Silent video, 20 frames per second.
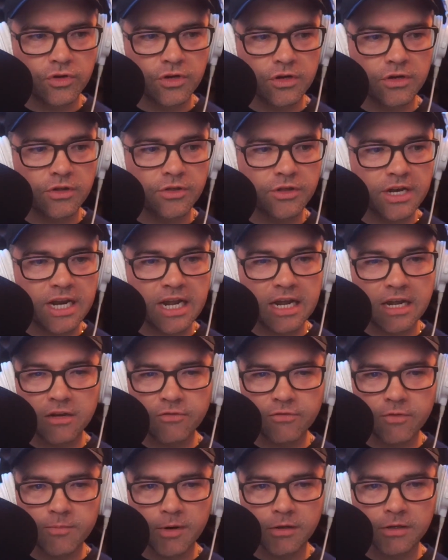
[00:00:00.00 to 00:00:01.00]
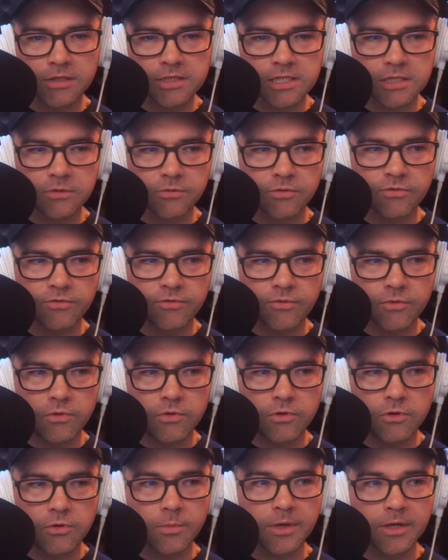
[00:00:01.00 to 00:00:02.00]
the need for policy
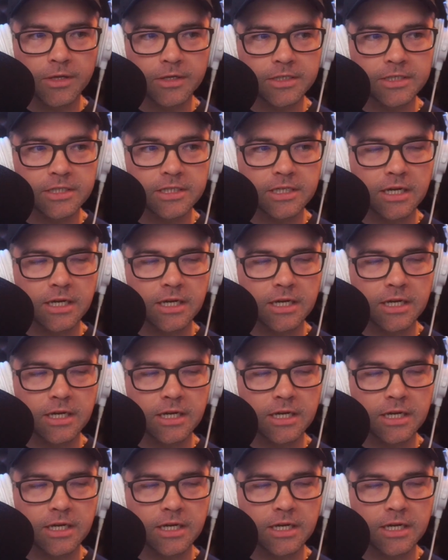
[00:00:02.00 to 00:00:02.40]
reform and